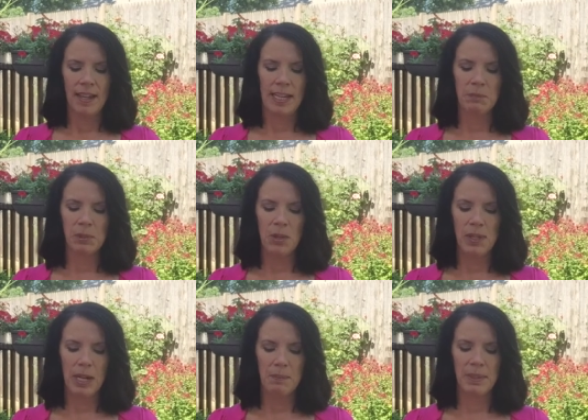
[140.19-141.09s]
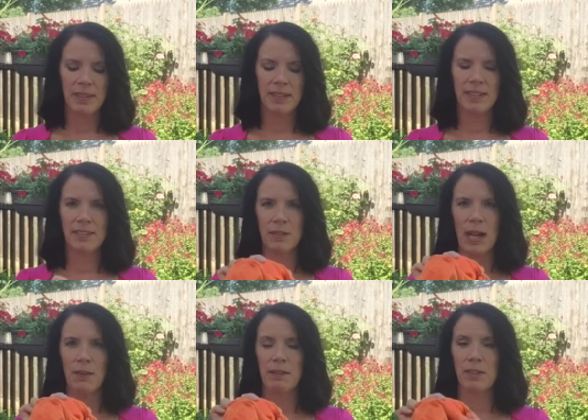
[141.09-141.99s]
I can blow it up to
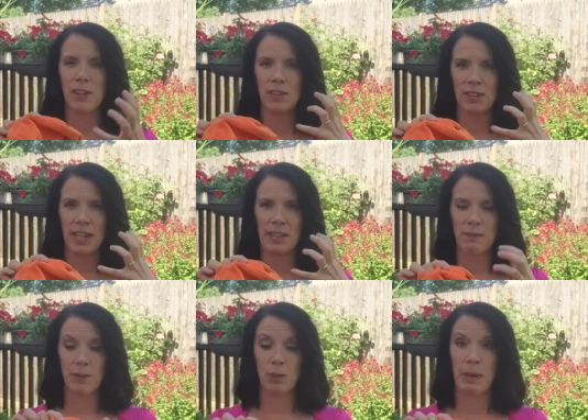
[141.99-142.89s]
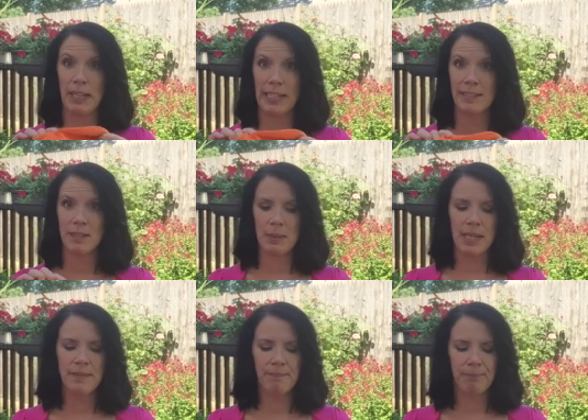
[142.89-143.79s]
however kind of firm I like it to be.